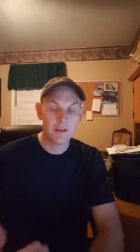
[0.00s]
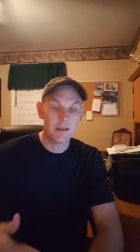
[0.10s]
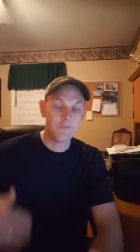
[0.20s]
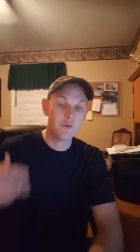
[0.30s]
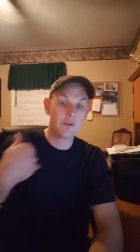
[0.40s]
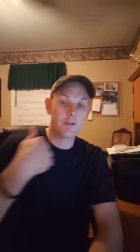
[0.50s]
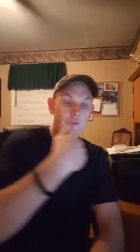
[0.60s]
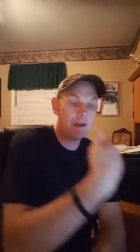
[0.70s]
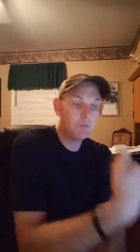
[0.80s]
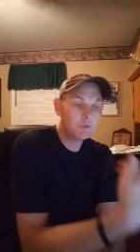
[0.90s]
If, you, if
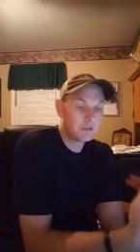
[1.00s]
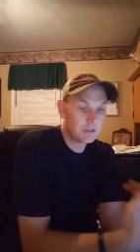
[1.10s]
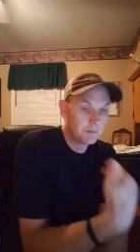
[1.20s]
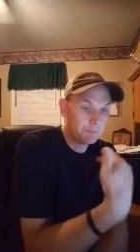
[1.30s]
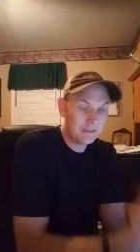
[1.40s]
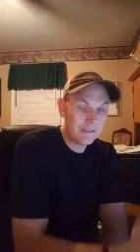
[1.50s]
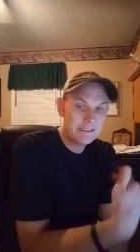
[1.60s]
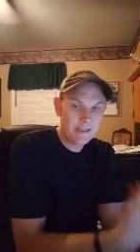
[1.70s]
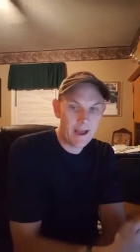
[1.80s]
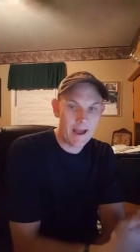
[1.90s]
you're able to
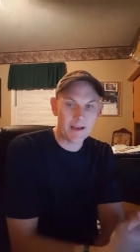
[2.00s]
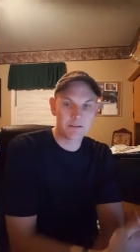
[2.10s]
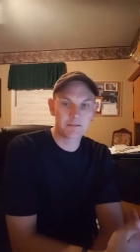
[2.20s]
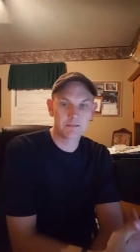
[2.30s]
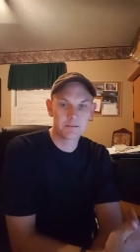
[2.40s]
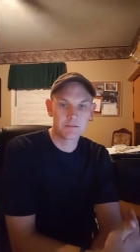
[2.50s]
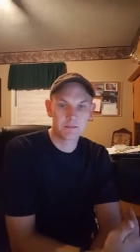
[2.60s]
complete tasks,